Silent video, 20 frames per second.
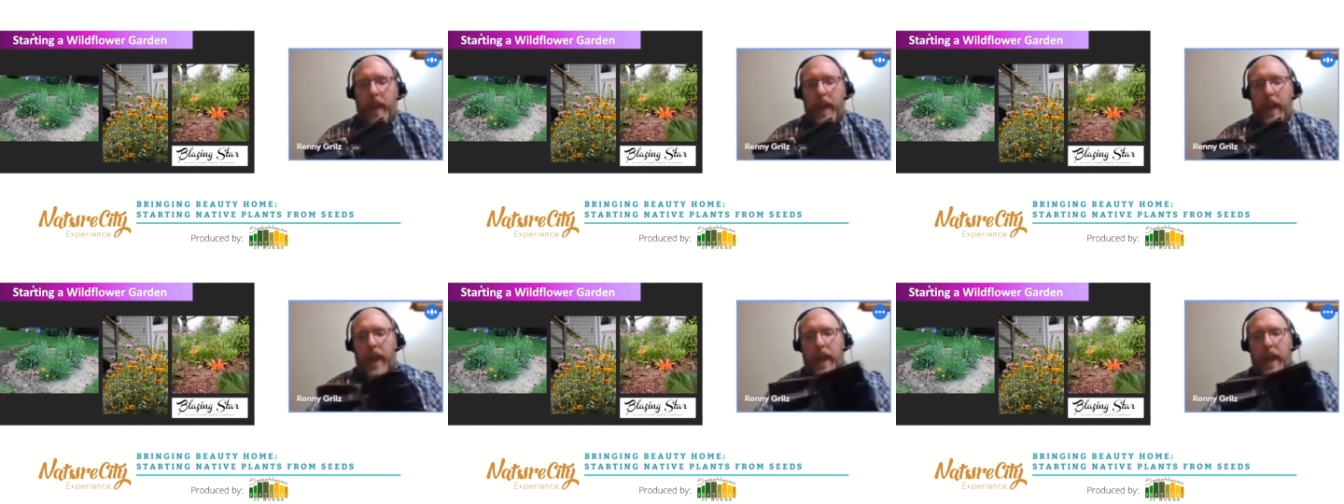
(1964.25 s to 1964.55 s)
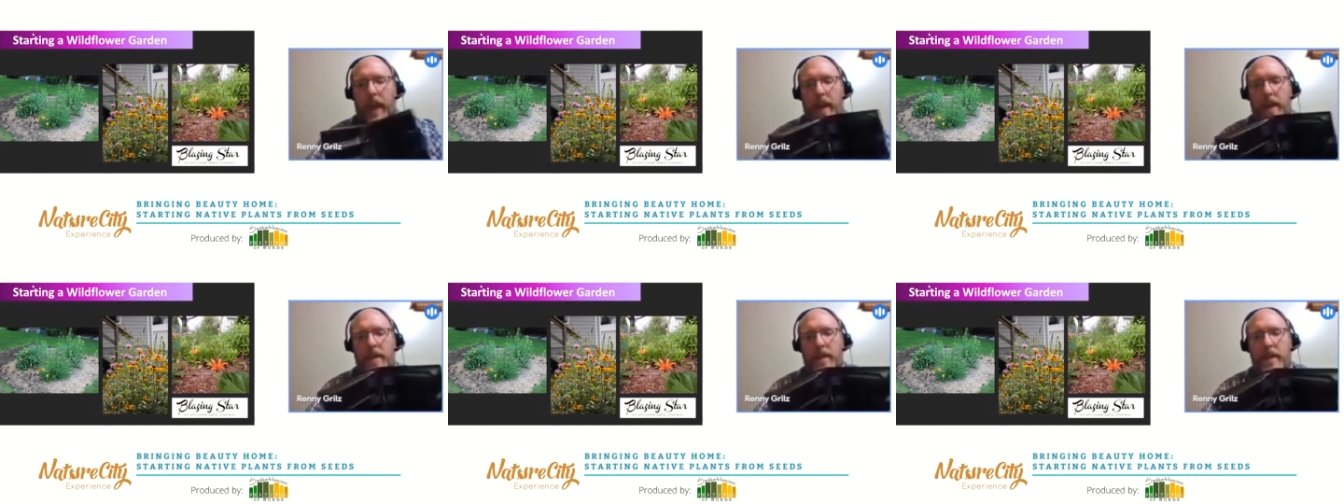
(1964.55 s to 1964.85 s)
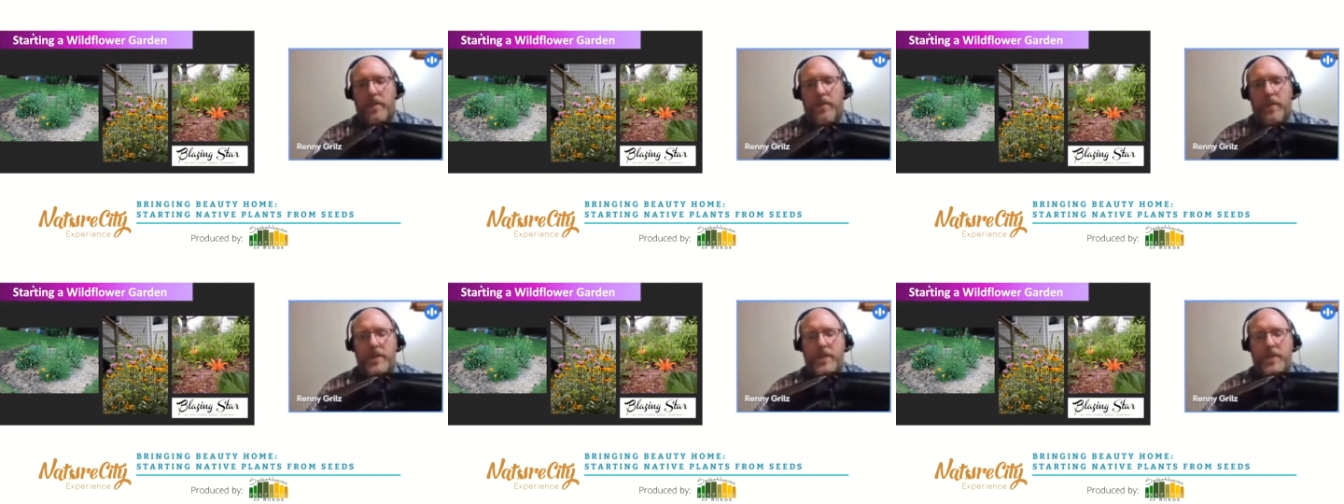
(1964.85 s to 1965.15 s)
And
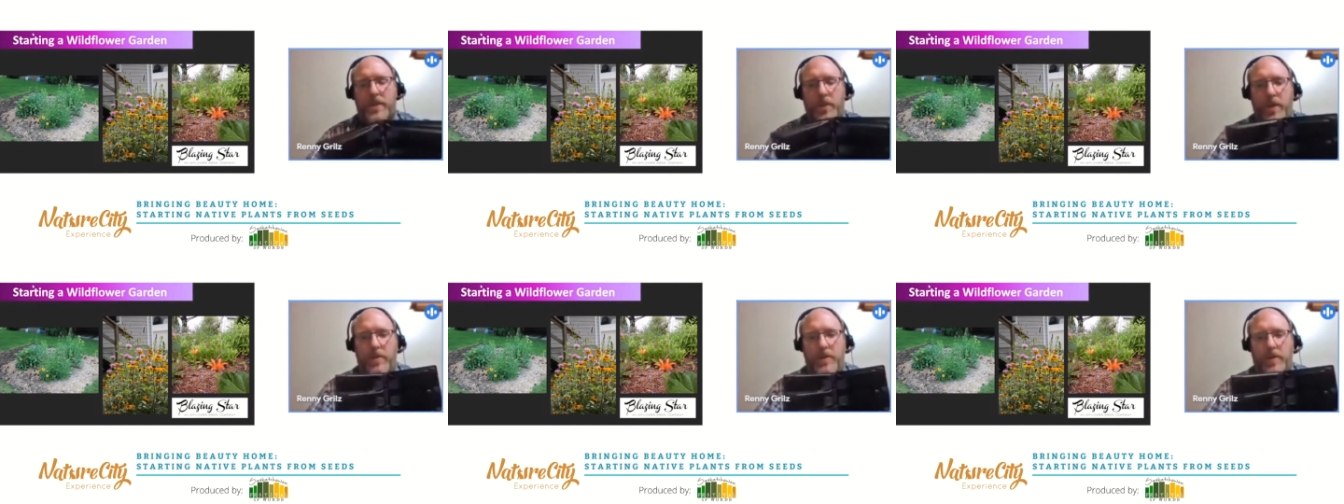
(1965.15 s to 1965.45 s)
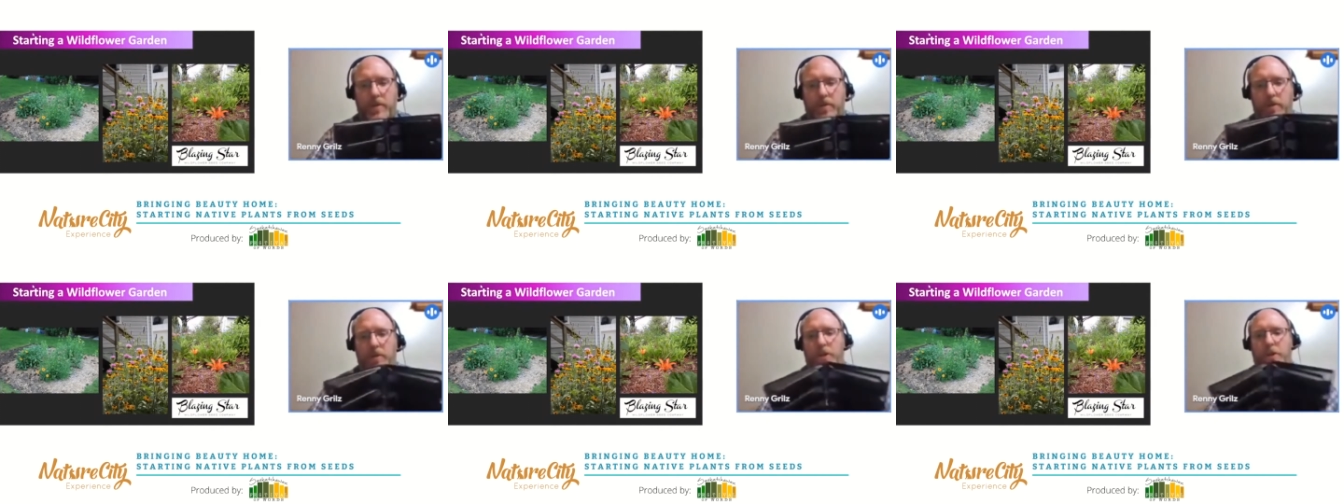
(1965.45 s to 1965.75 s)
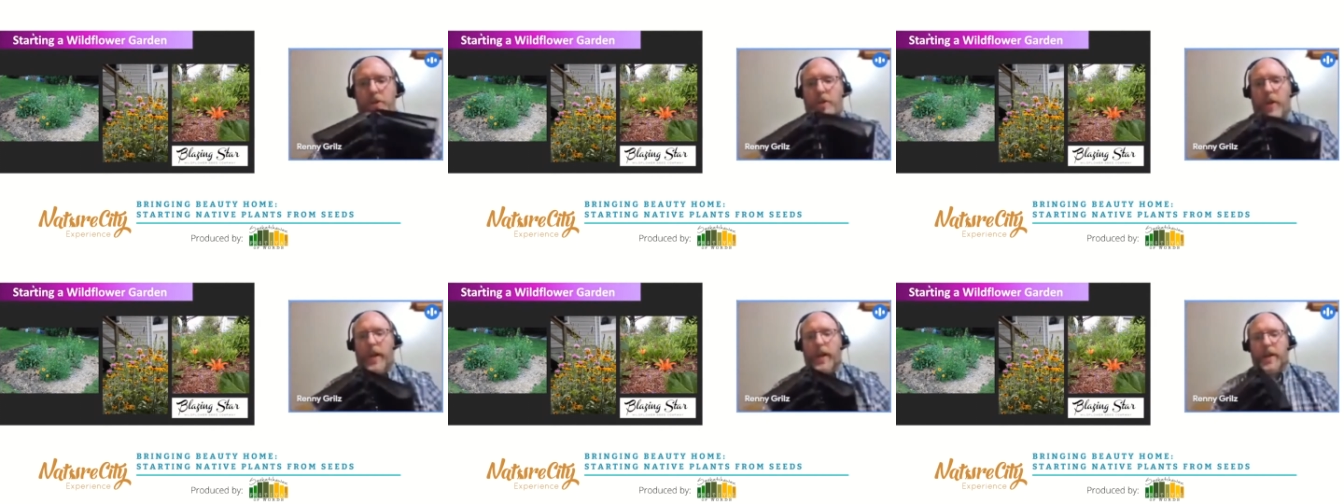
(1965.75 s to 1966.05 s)
the reason we use a root
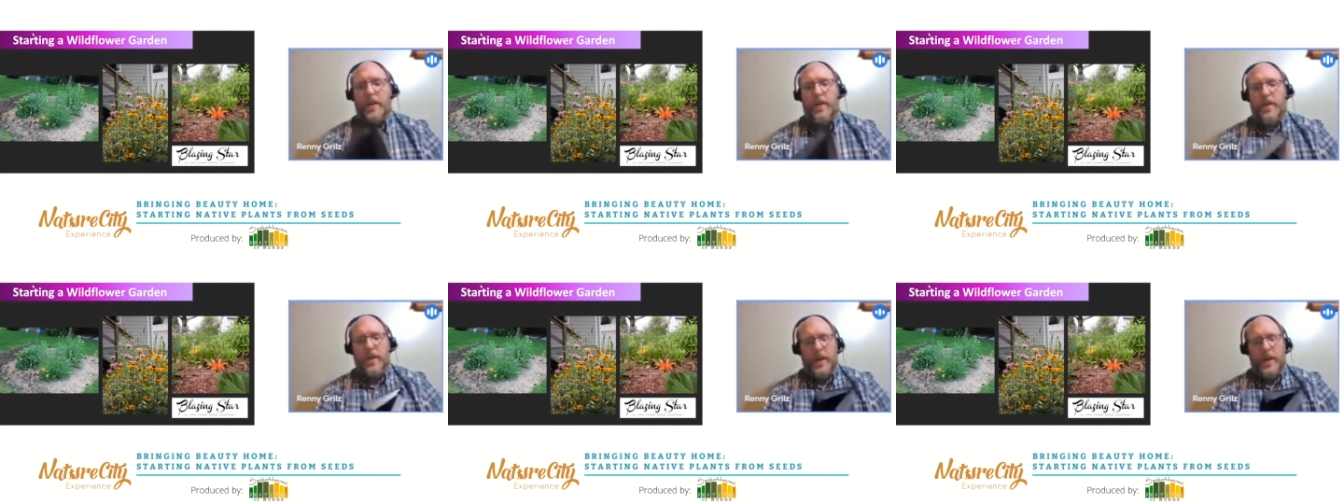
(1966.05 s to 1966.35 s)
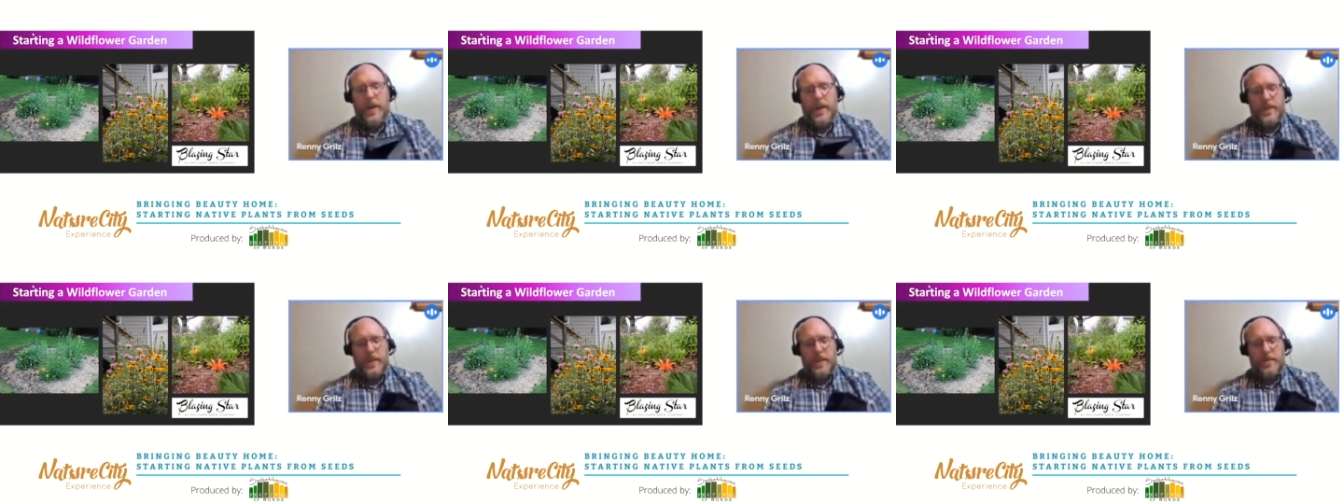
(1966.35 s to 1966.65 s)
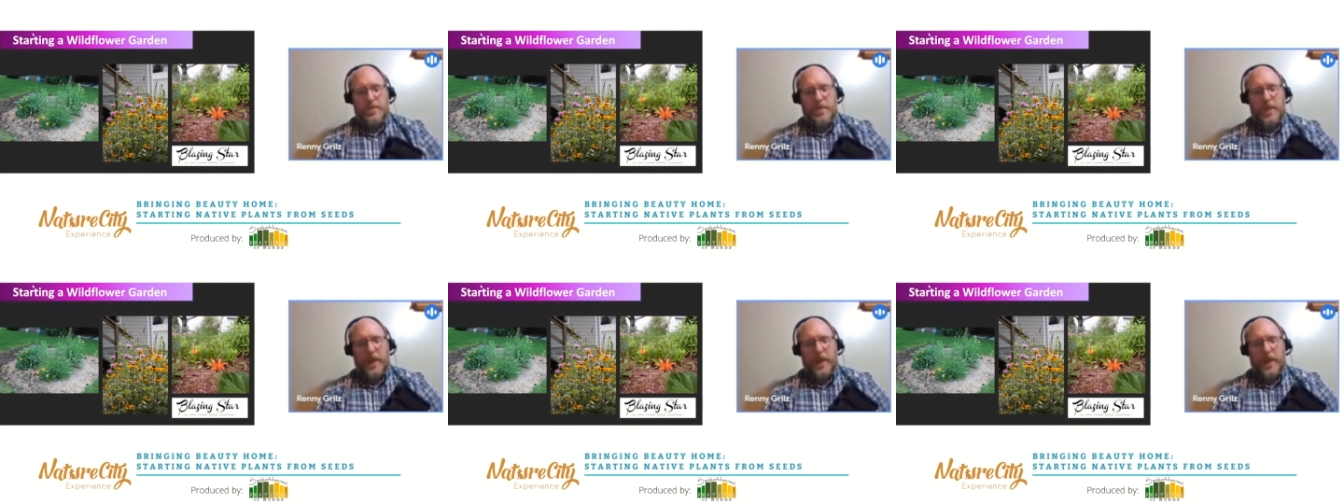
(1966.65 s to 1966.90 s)
trainer is